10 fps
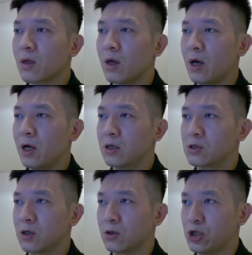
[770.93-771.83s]
And
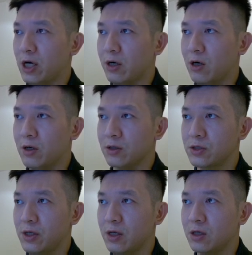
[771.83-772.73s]
so check our
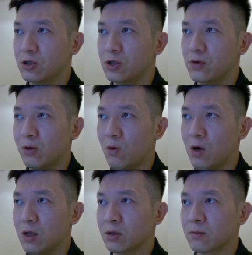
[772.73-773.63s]
understanding, 2 and
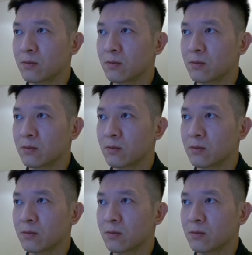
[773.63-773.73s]
1,